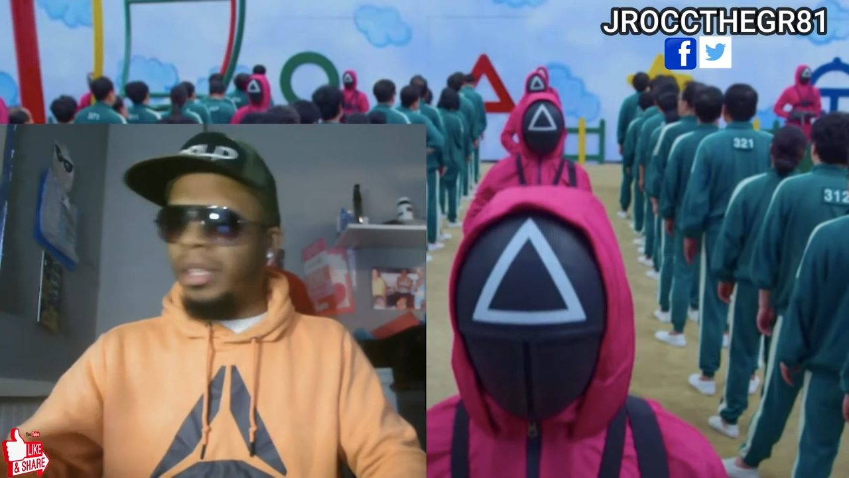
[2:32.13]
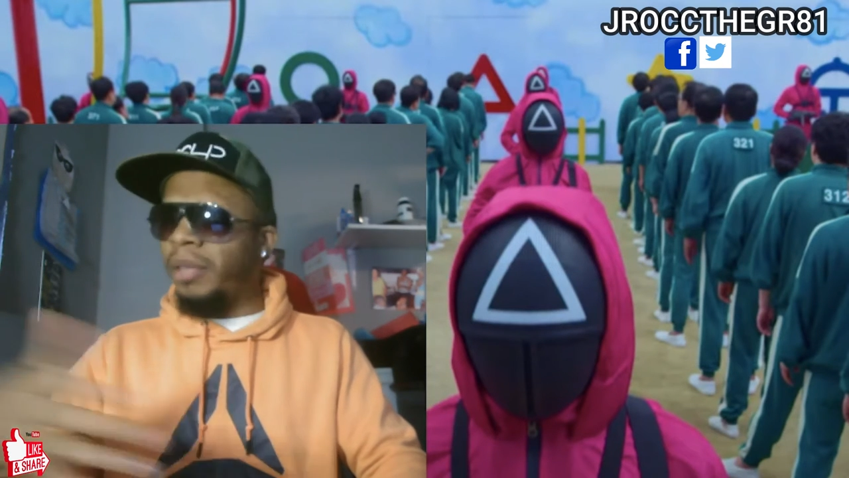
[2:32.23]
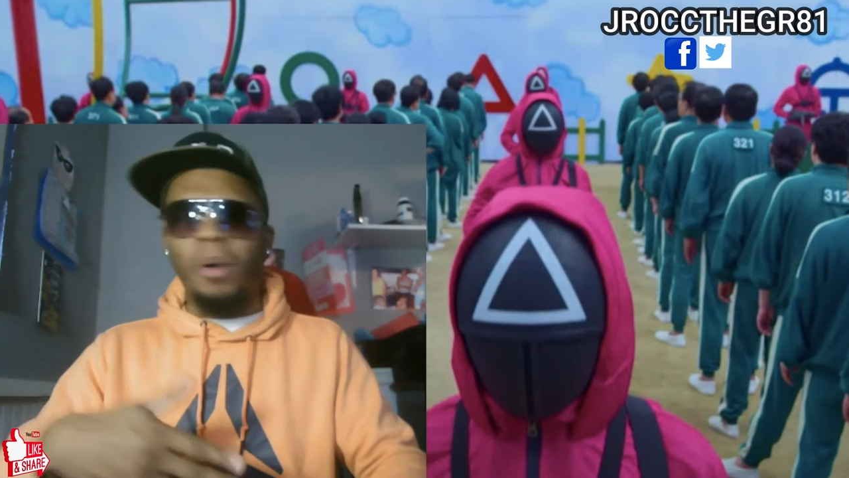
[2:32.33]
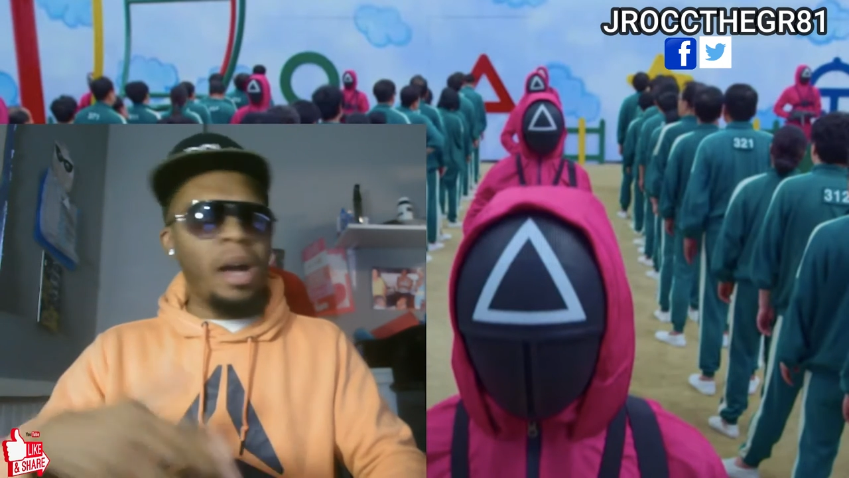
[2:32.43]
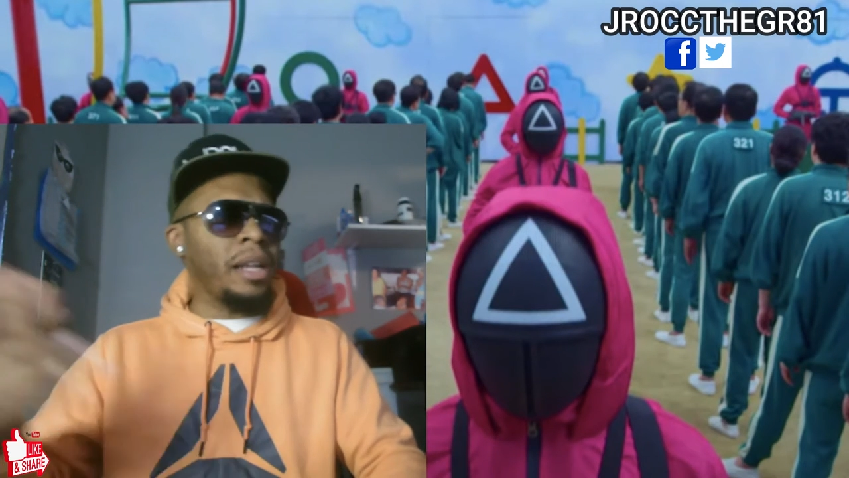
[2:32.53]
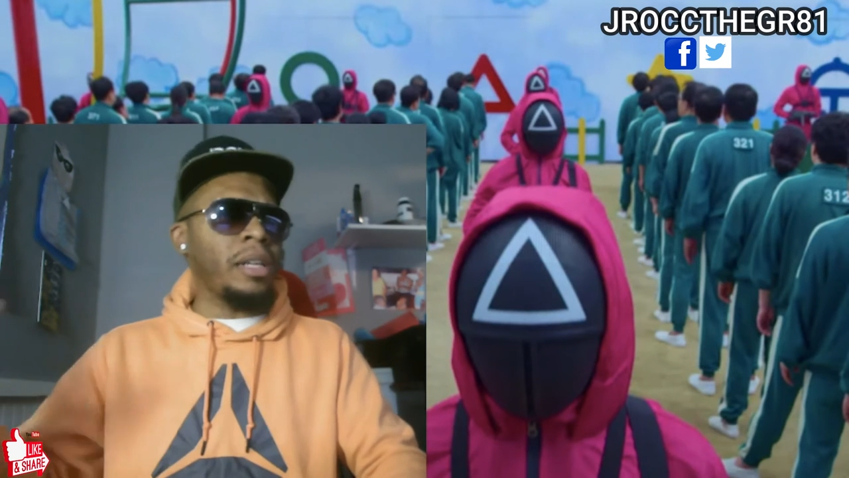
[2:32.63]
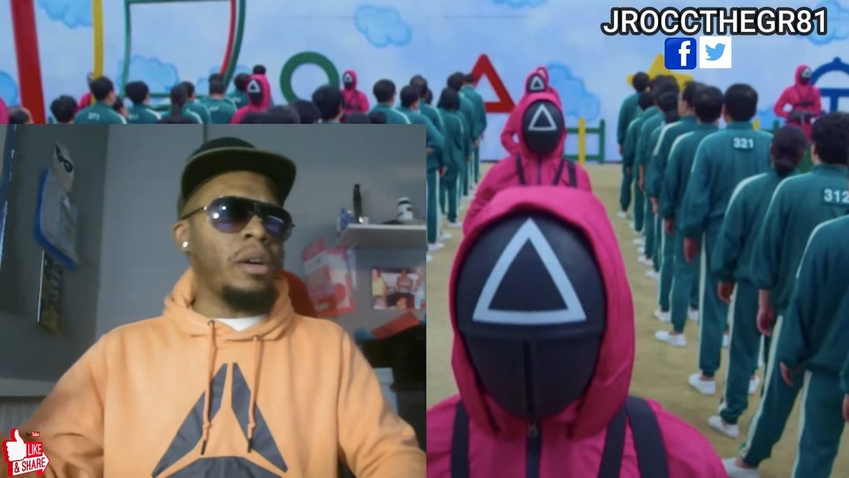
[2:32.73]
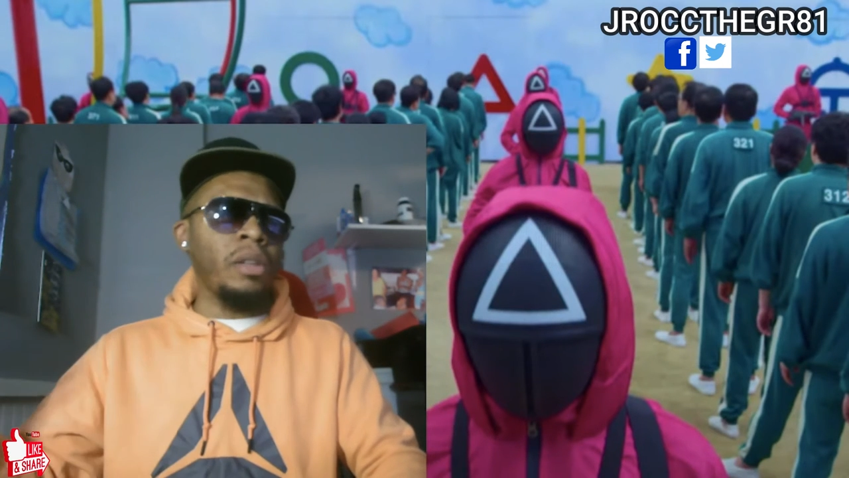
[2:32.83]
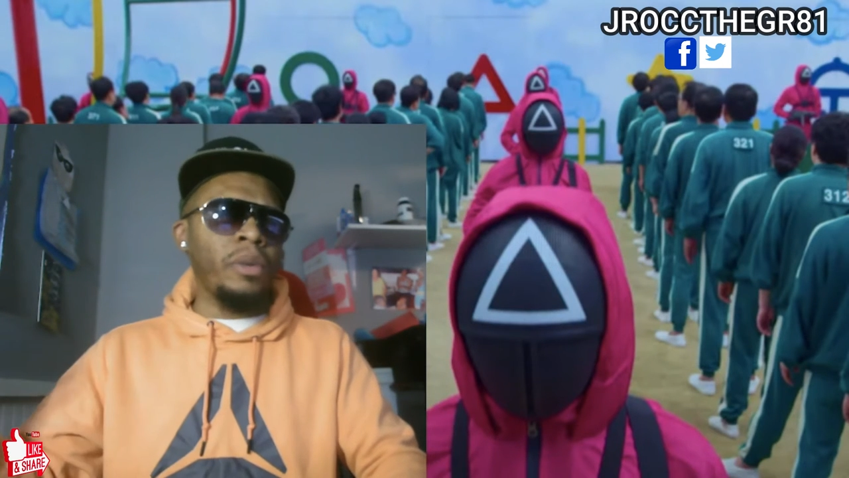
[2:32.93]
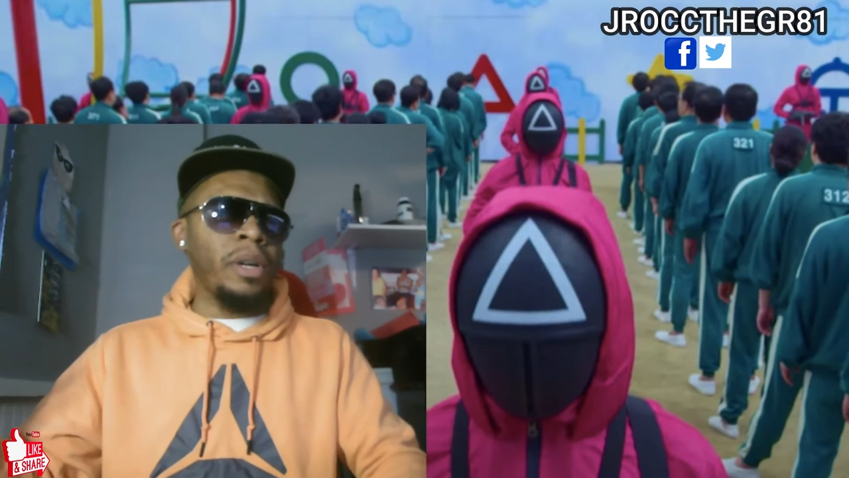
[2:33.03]
LeBron ain't the
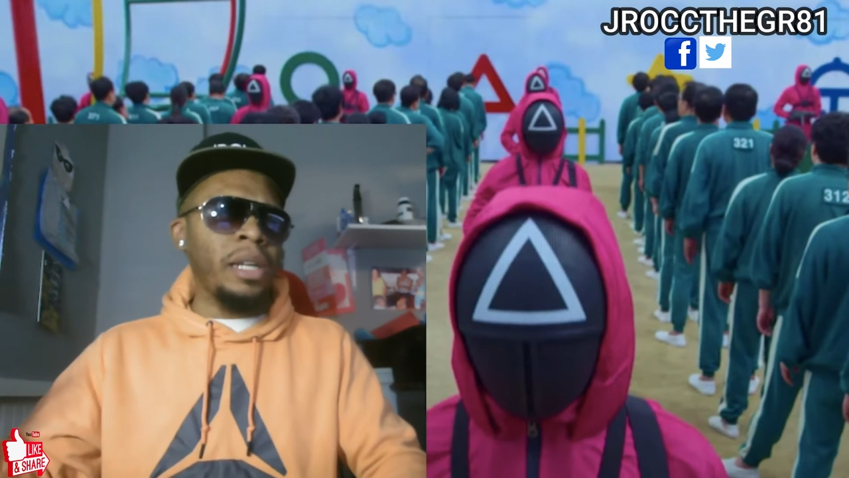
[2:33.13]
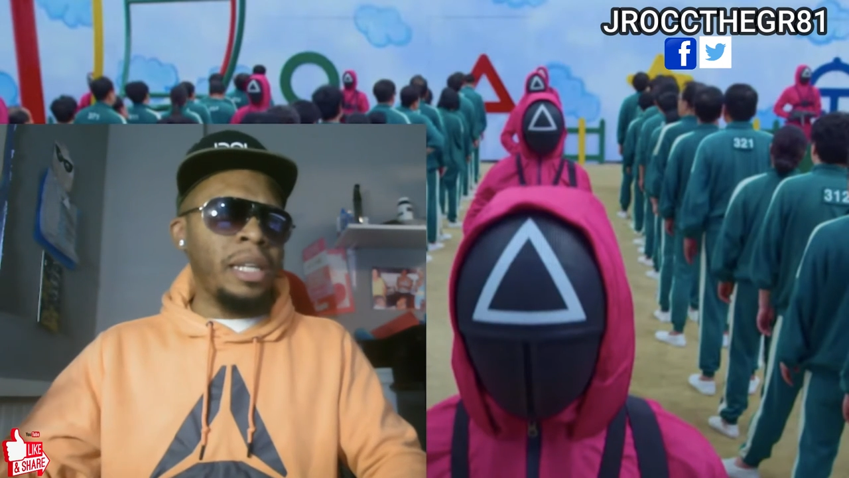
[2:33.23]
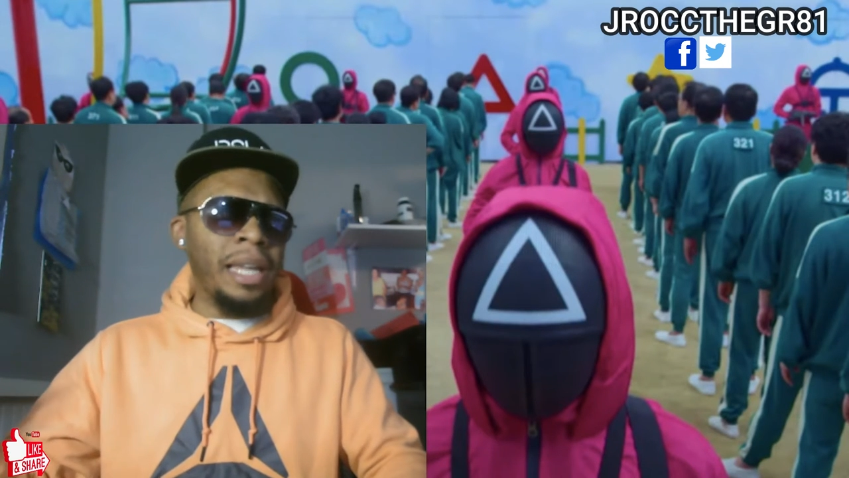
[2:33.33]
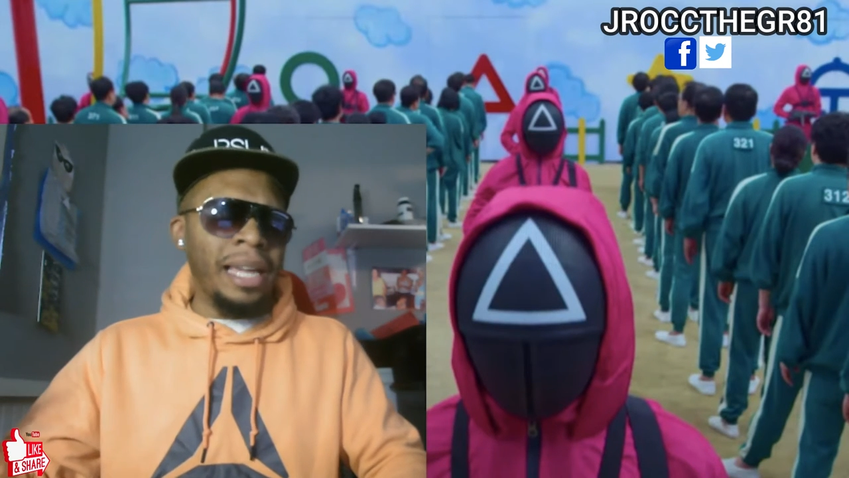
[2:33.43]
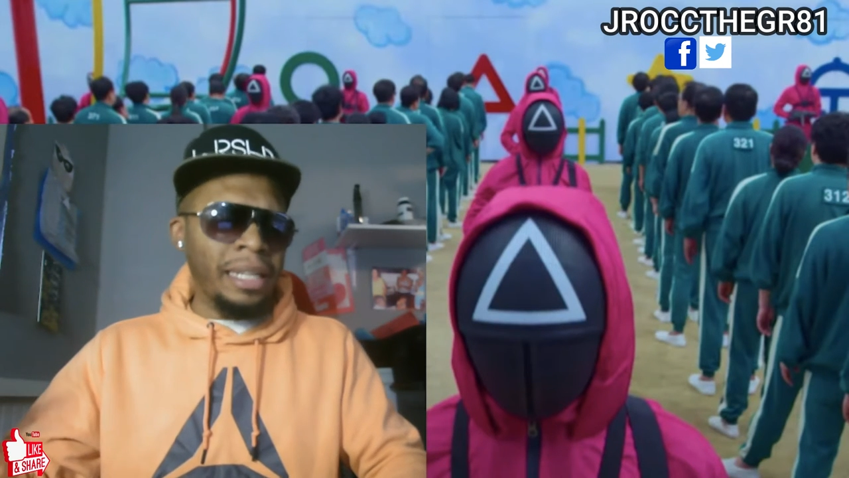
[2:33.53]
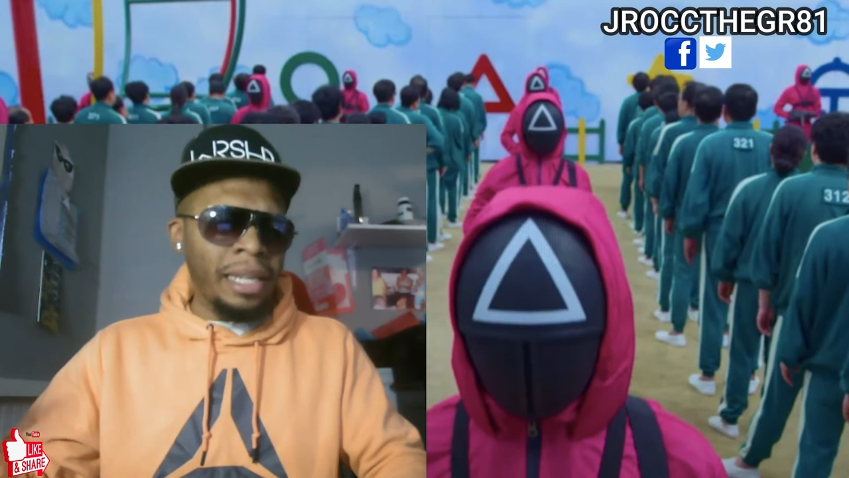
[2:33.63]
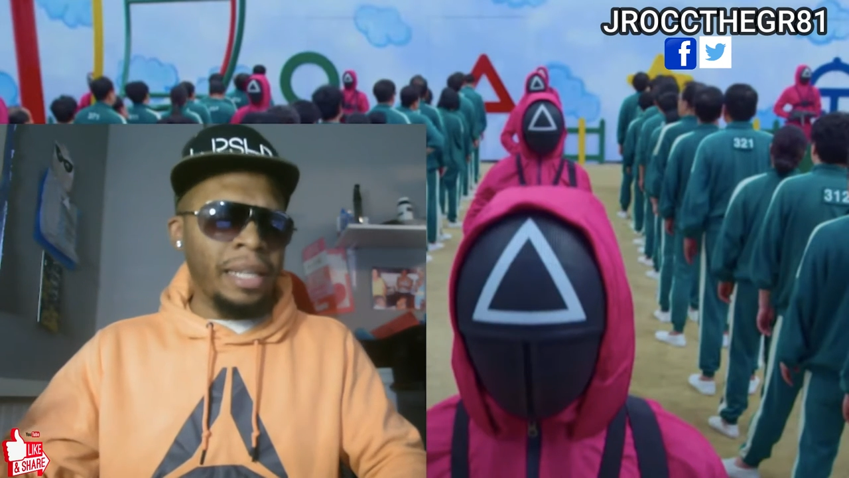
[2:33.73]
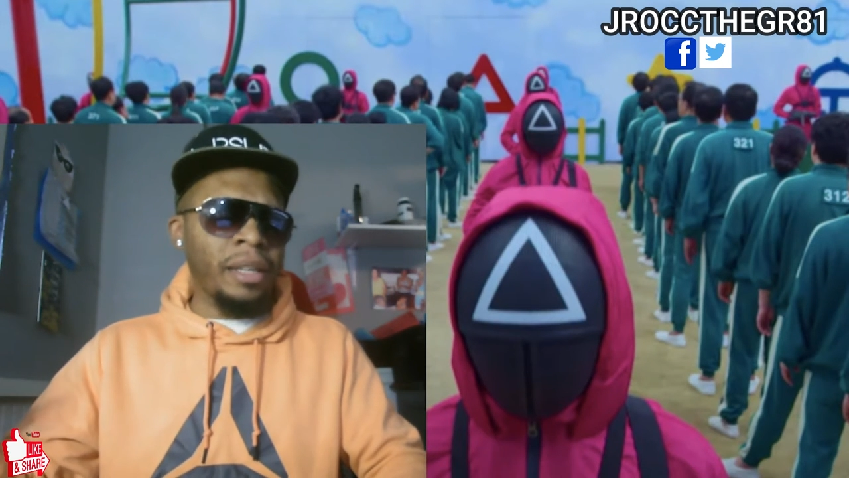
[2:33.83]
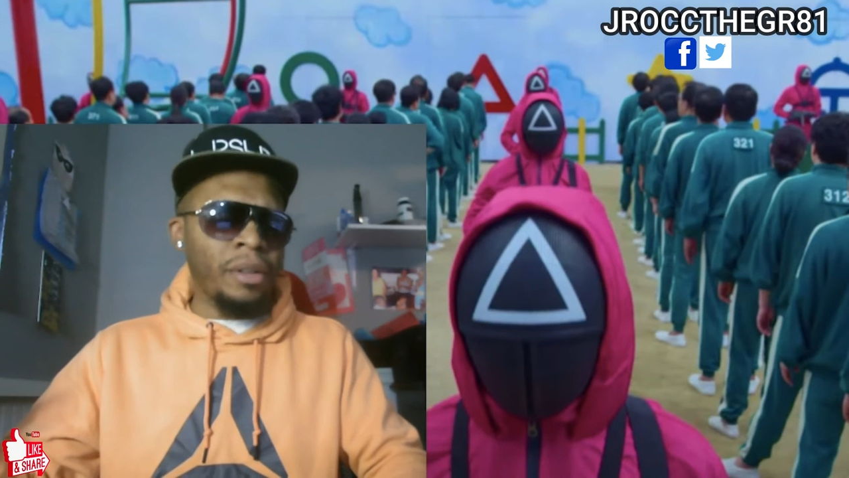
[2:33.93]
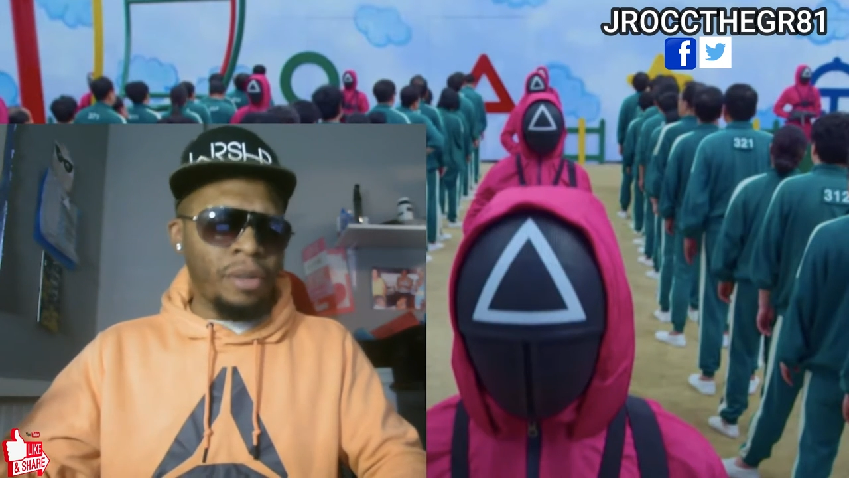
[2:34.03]
only one that didn't like the
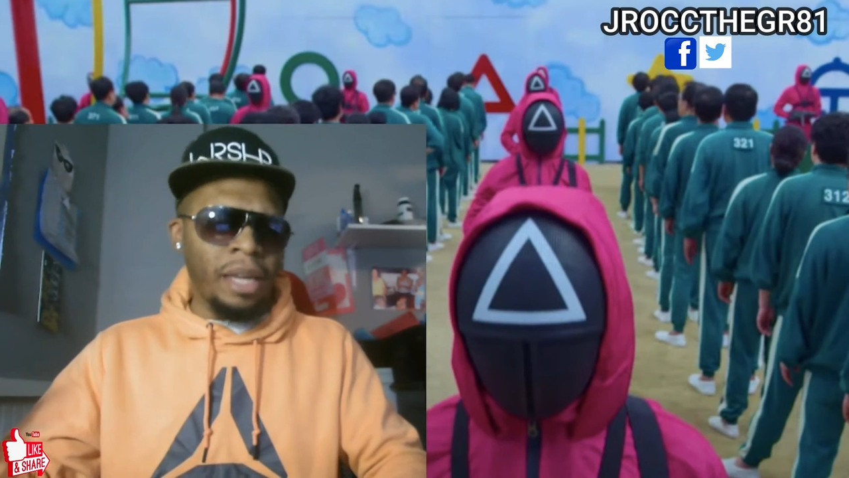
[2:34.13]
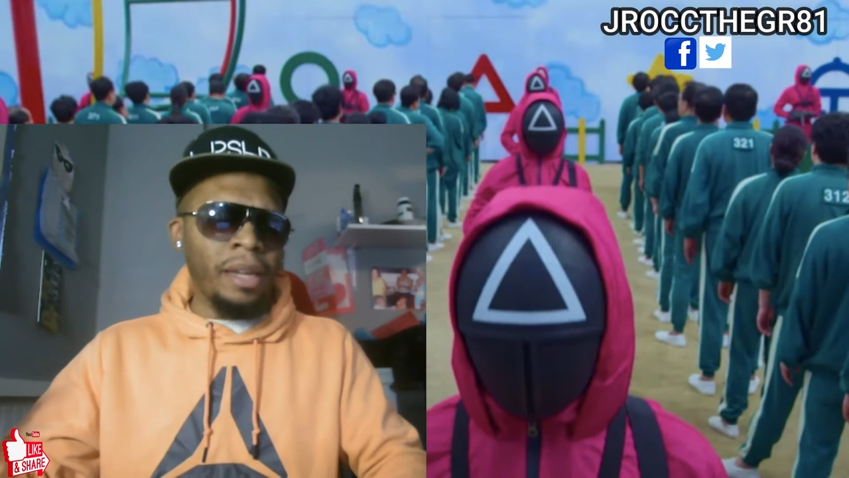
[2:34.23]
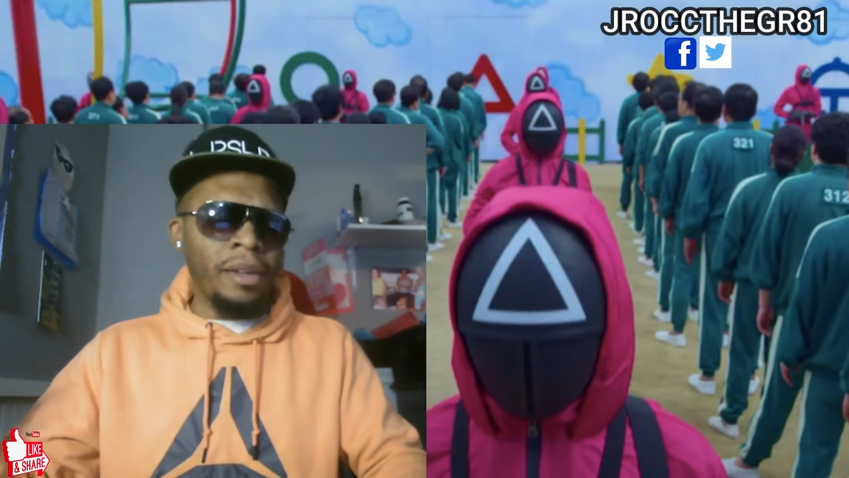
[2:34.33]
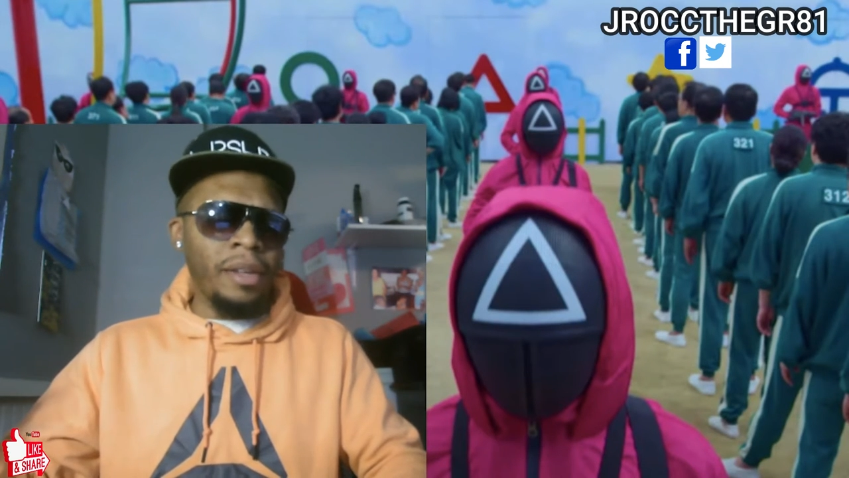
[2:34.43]
ending, okay?